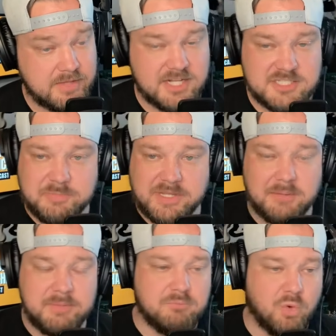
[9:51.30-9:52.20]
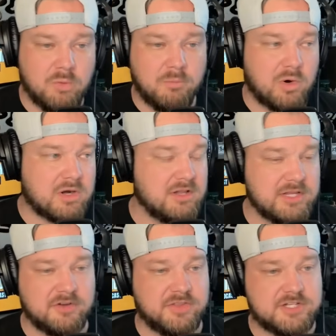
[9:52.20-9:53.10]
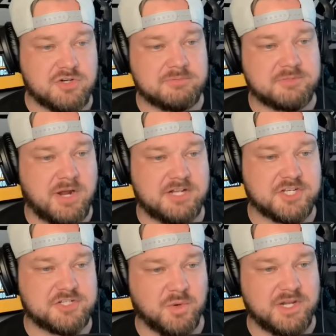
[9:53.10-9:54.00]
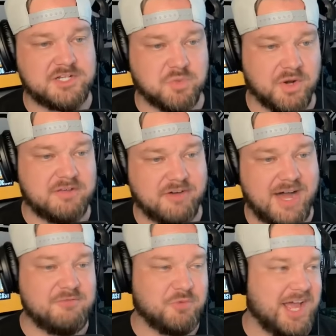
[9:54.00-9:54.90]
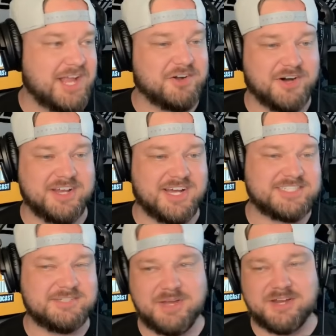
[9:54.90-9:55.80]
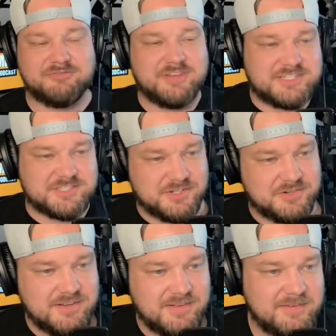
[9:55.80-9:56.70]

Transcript: And it's becoming more and more clear that Trump's Project 2025, when I call it Nazi Manifesto,